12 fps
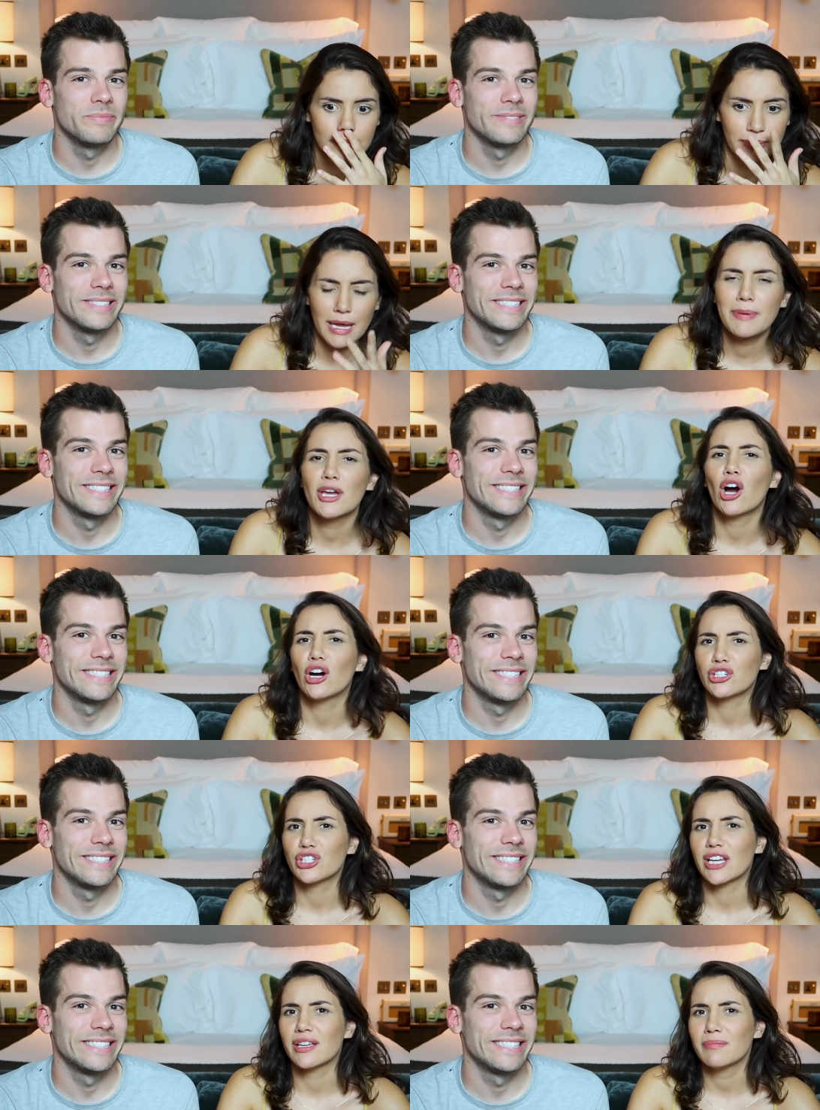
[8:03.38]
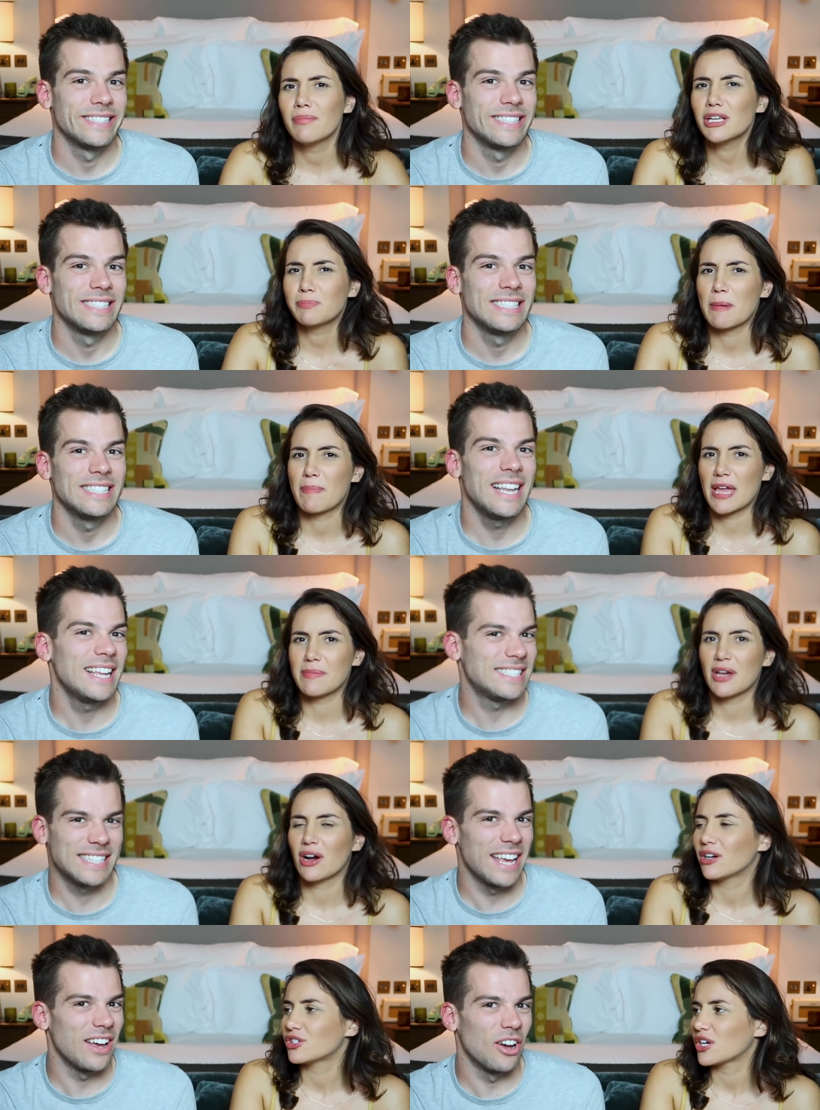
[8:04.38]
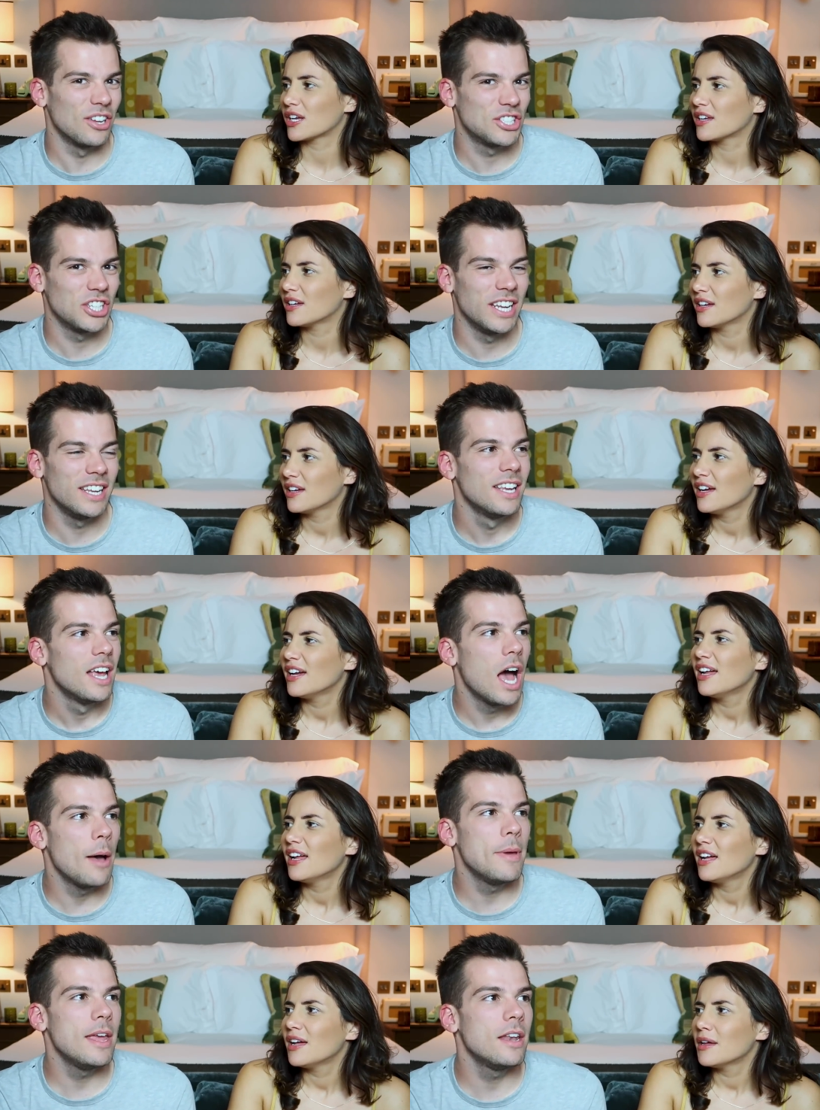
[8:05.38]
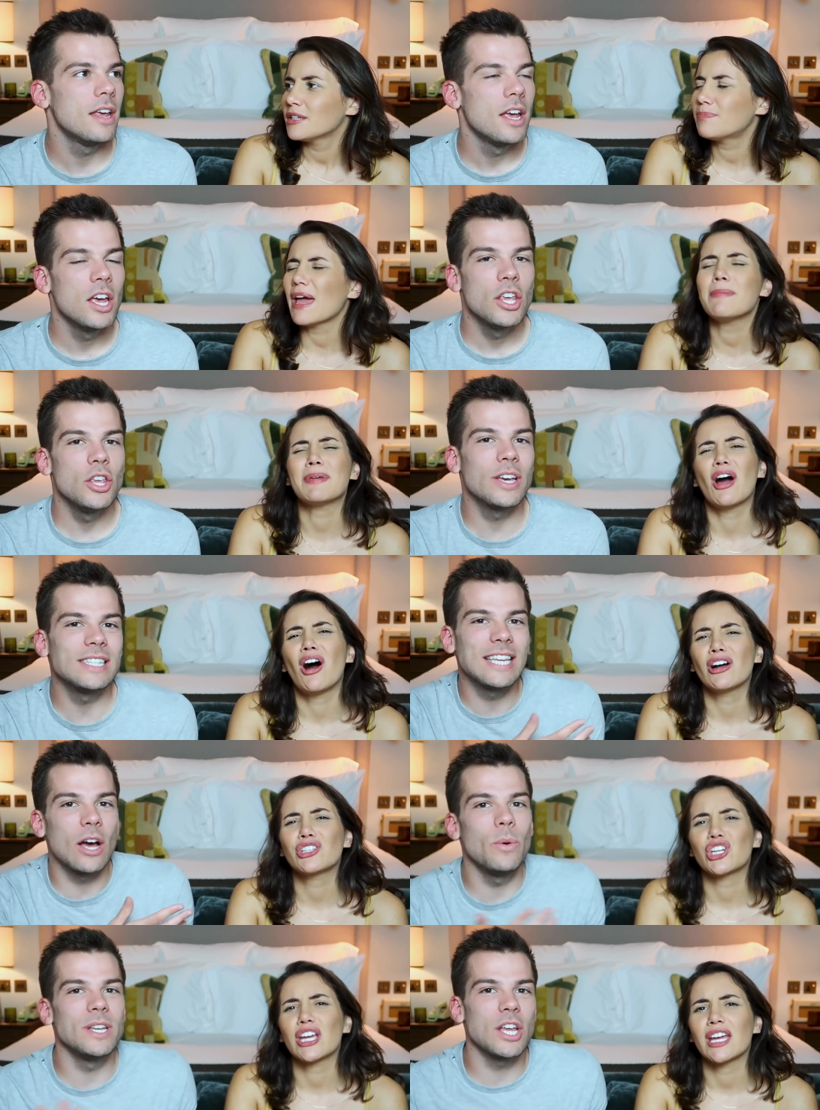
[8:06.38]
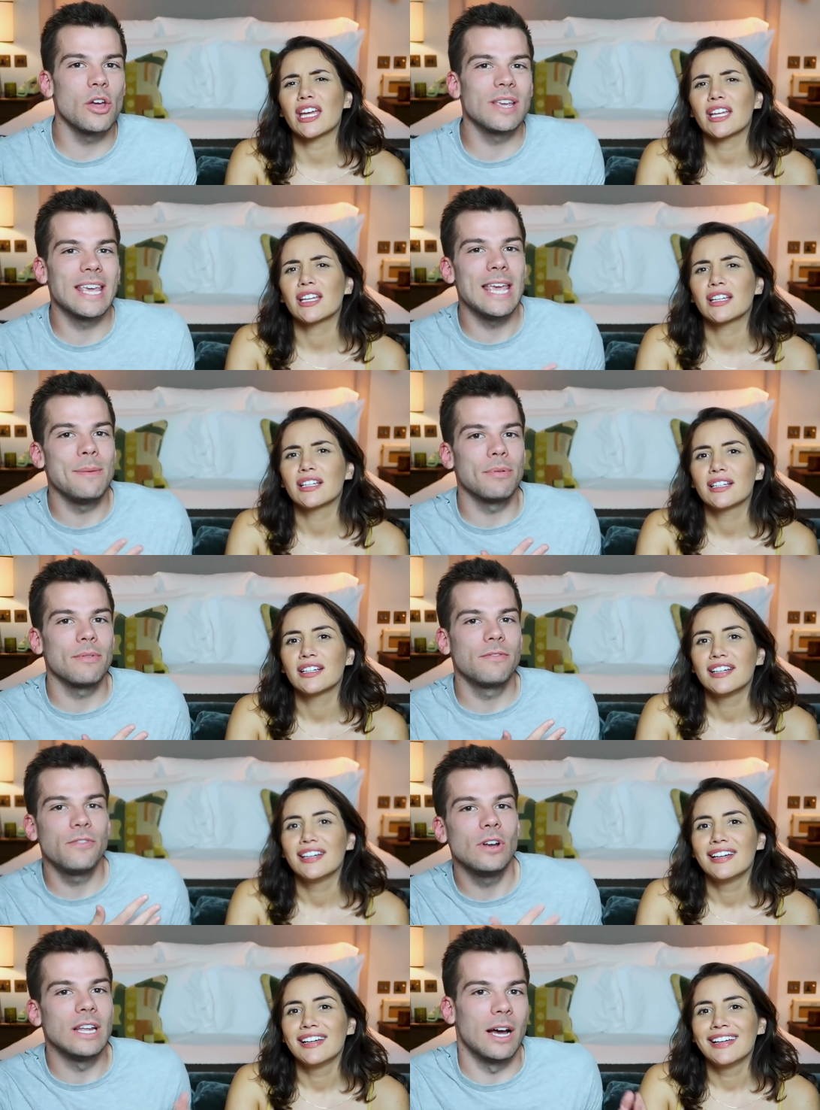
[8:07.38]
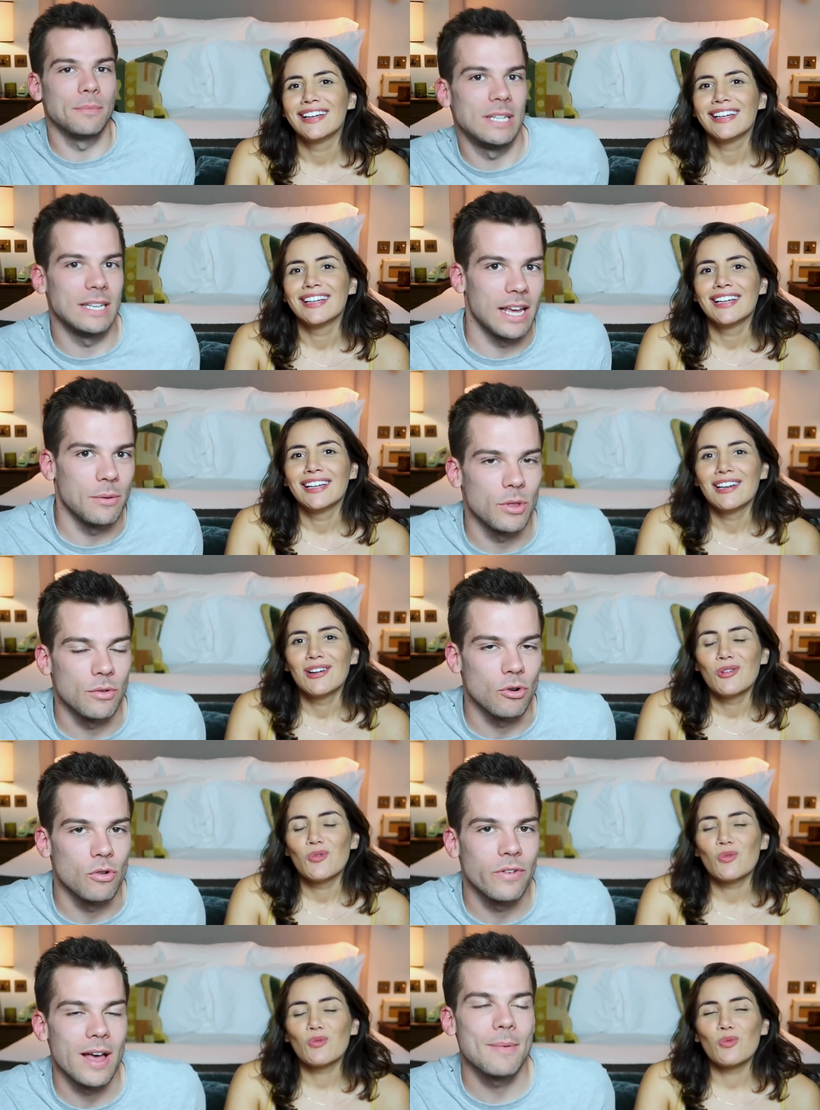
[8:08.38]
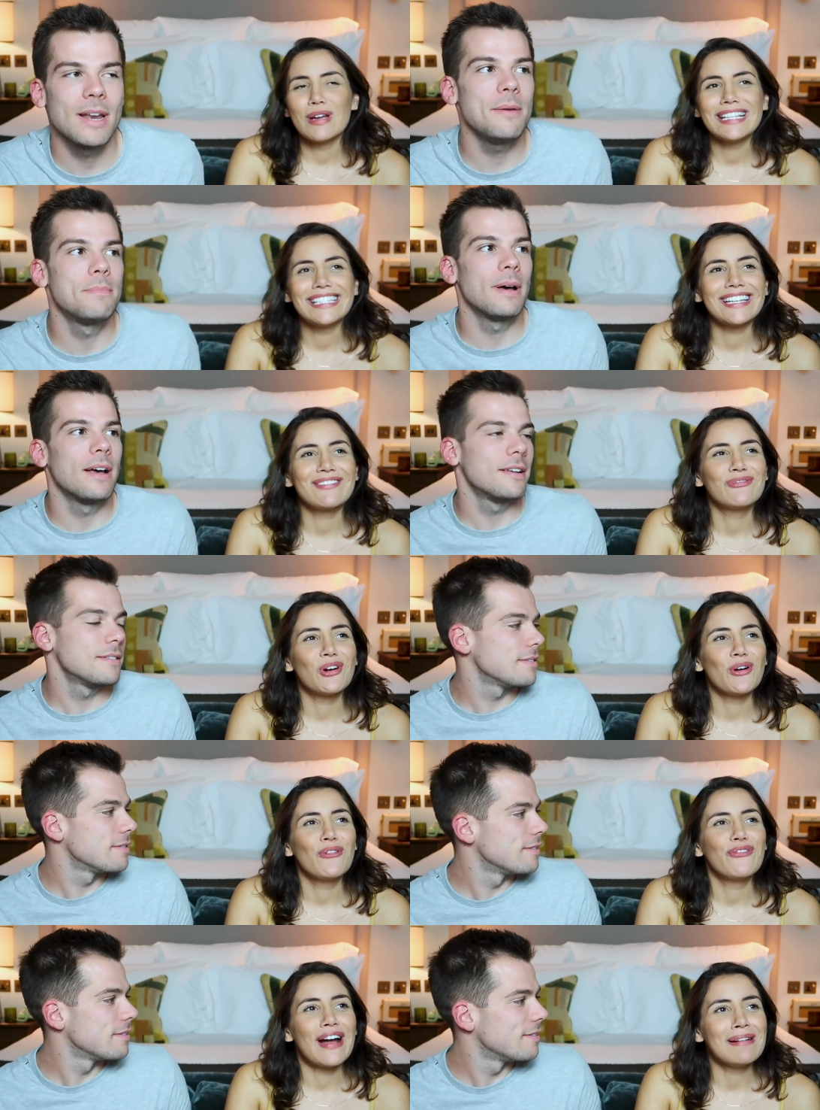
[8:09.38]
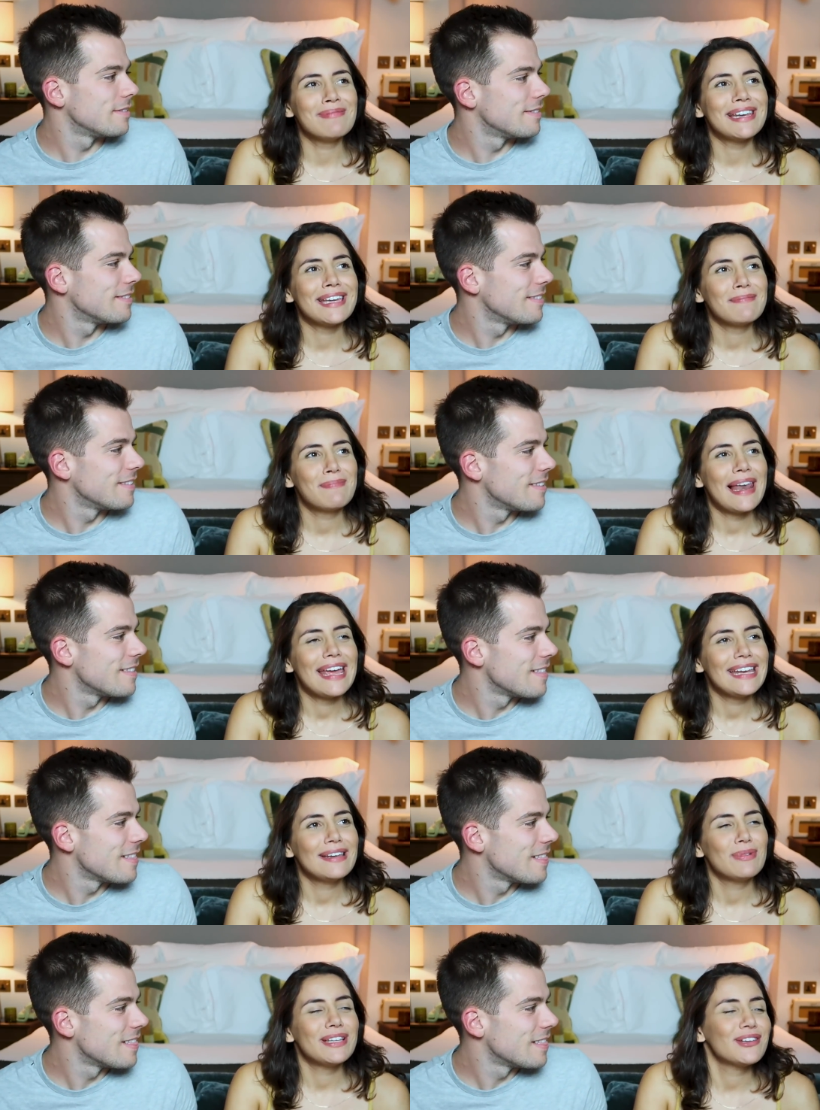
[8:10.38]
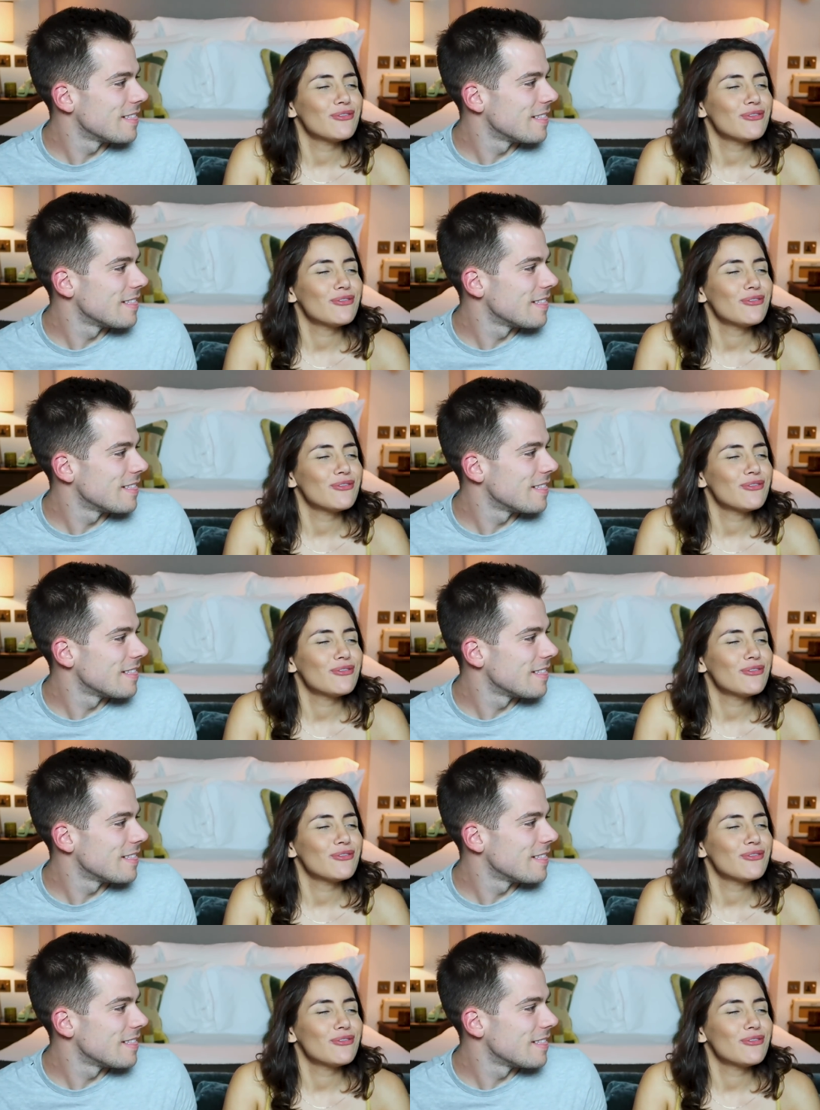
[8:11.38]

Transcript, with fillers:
Speaker 1: Baby Archie. Must be baby Let's Archie. Let's say
Speaker 2: Archie. I mean, you can Archie. tell we don't keep fully up to date with the royal family. We did a
Speaker 1: royal family play. We